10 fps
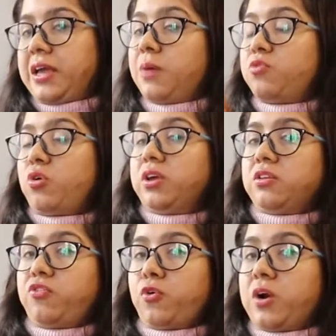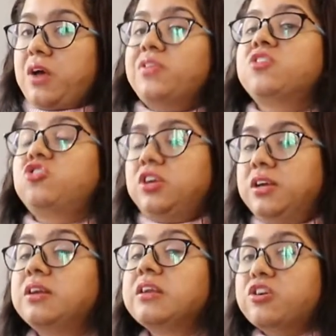I kept rolling the photographs and
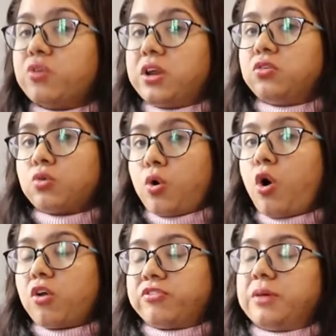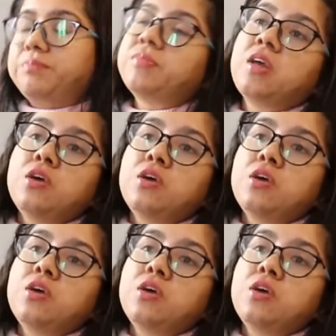she literally saw all of them.